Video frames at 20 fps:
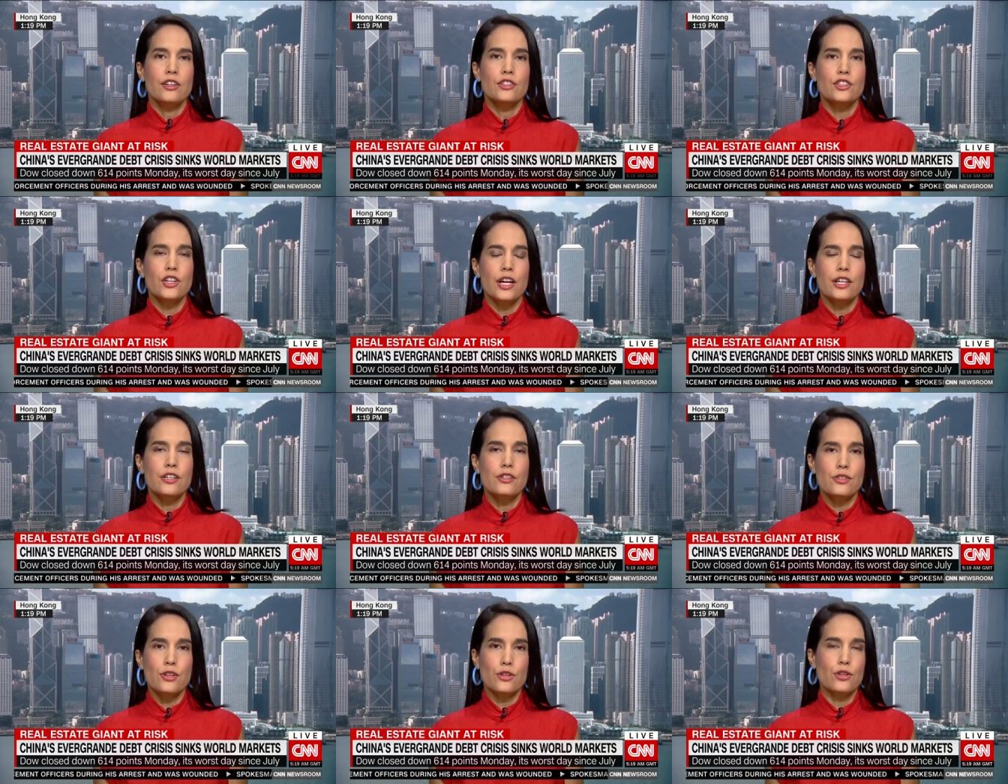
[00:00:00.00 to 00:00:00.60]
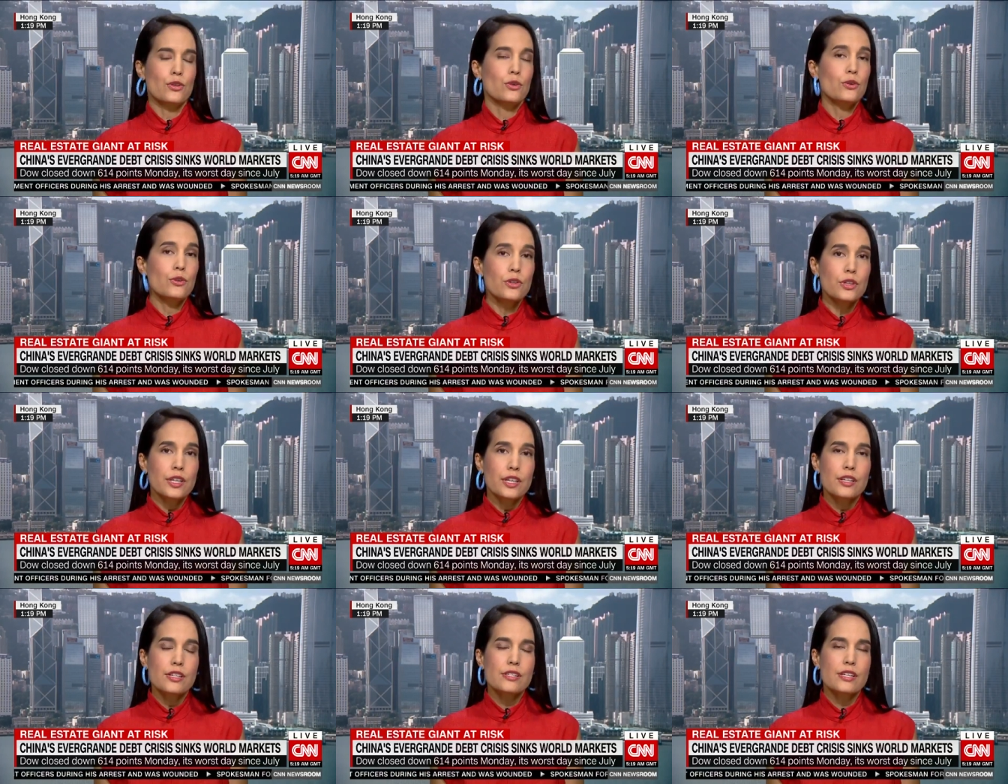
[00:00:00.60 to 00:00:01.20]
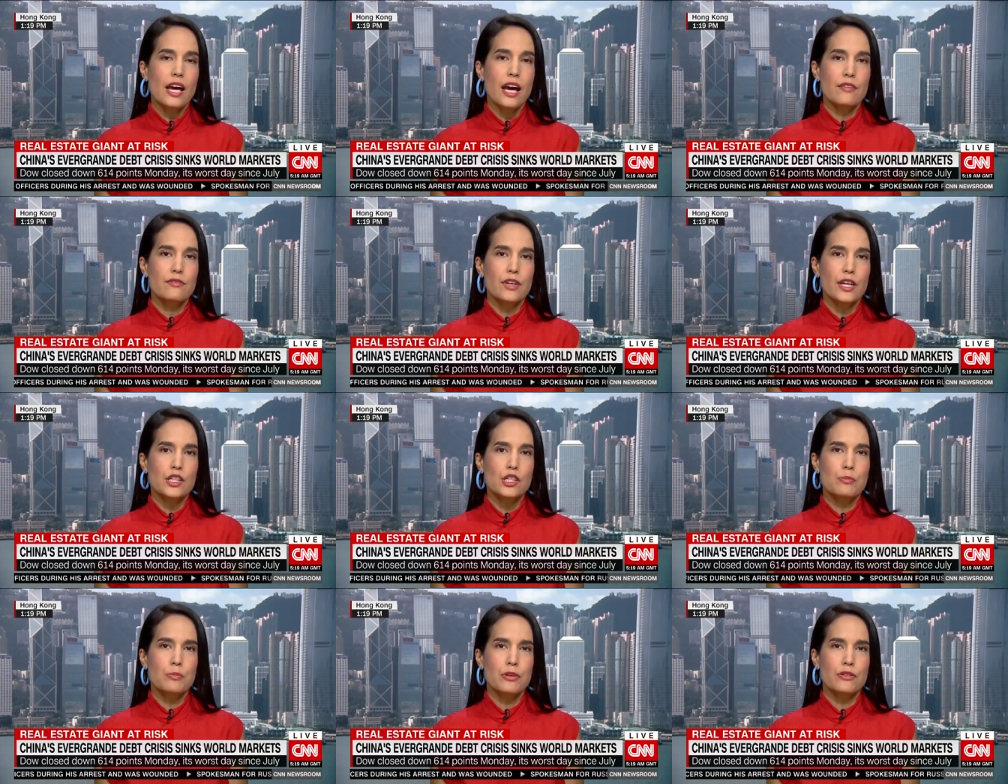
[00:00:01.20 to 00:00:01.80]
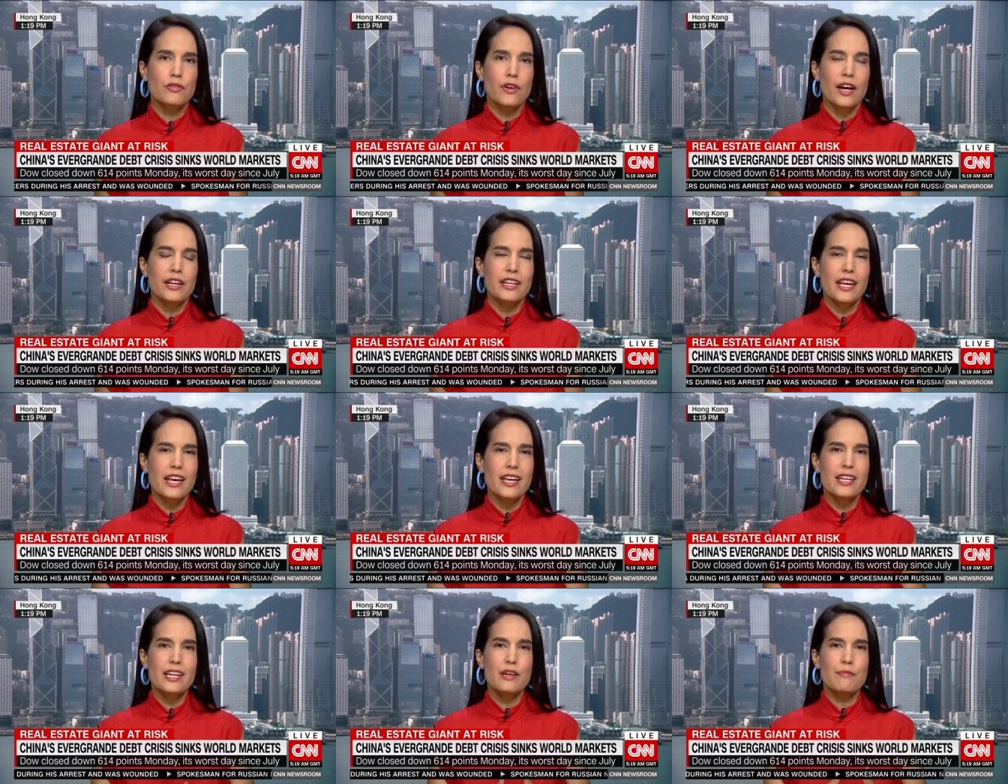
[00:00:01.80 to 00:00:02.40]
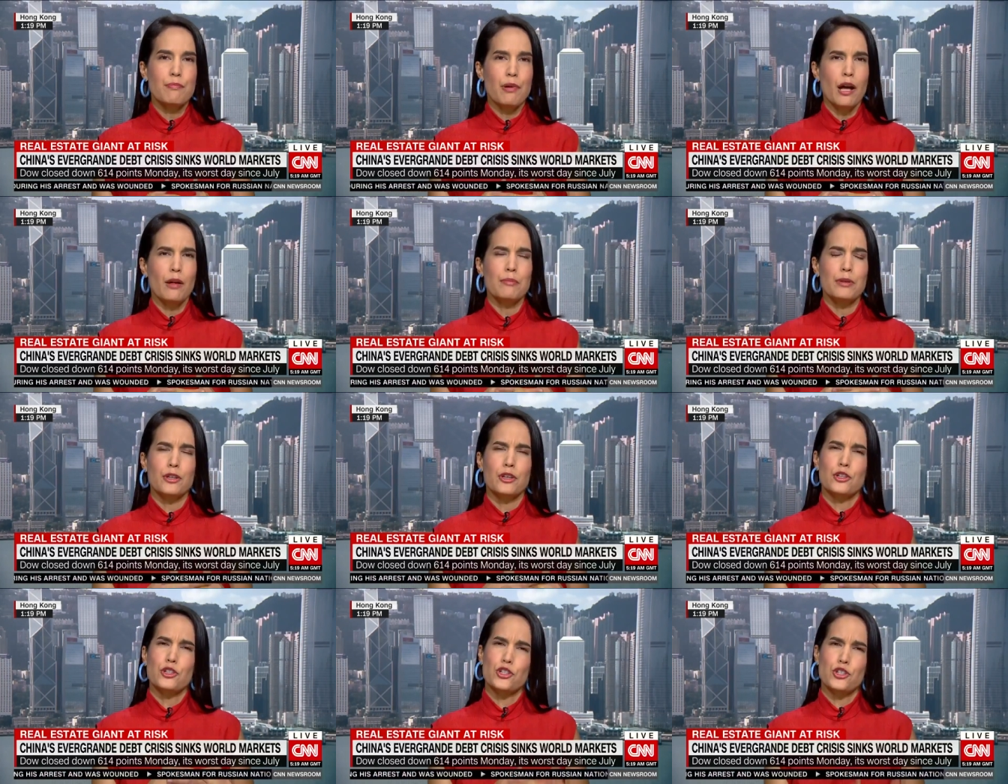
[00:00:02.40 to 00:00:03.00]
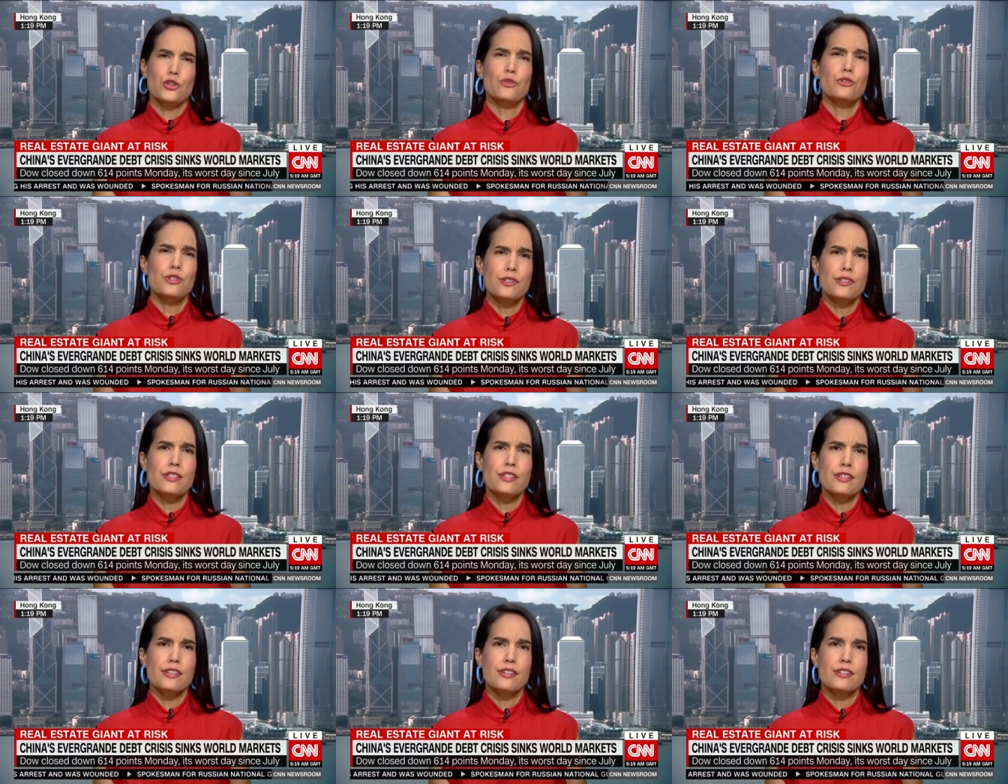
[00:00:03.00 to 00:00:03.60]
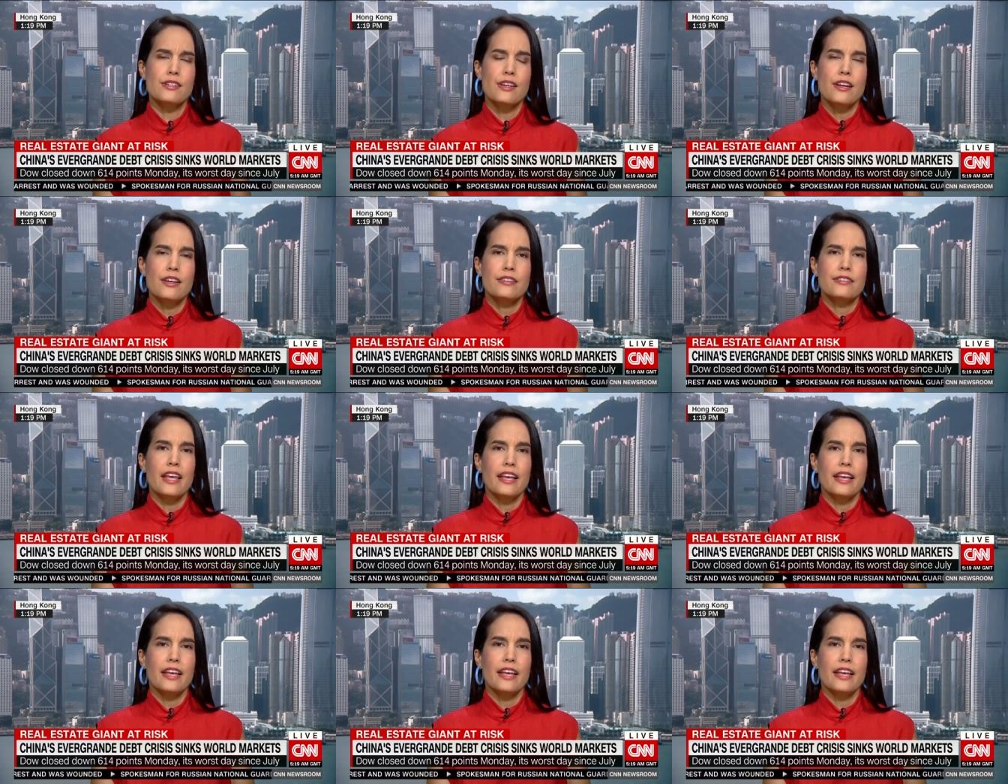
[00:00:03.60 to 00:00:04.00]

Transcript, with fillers: Chinese authorities have yet to provide any public assurances